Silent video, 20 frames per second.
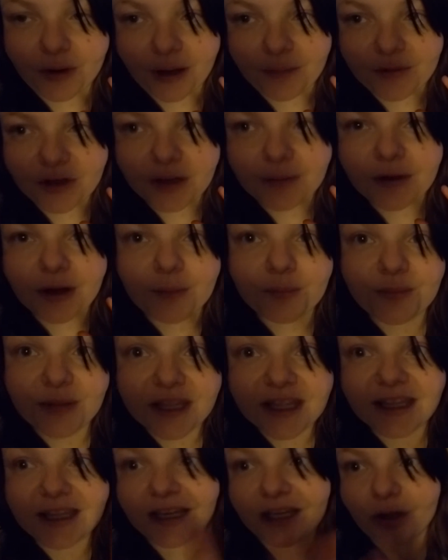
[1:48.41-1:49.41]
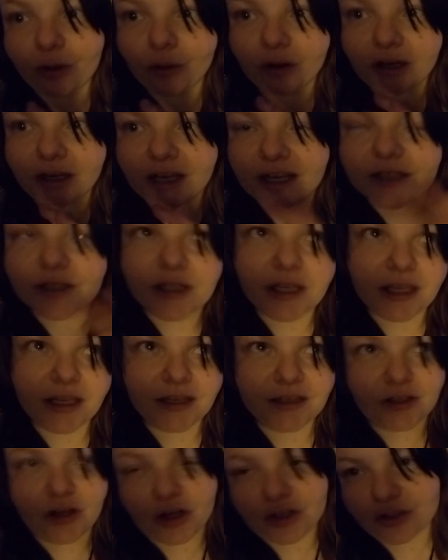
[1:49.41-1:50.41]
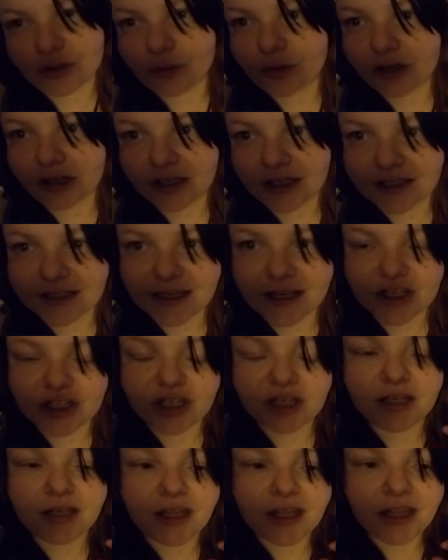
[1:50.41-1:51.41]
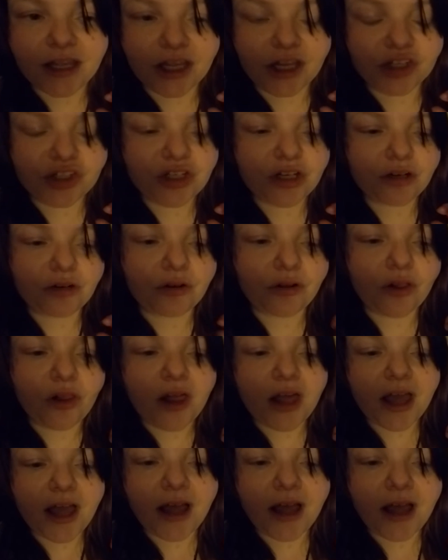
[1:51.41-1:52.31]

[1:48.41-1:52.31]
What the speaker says: I'm talking about me getting organized and also organization in general.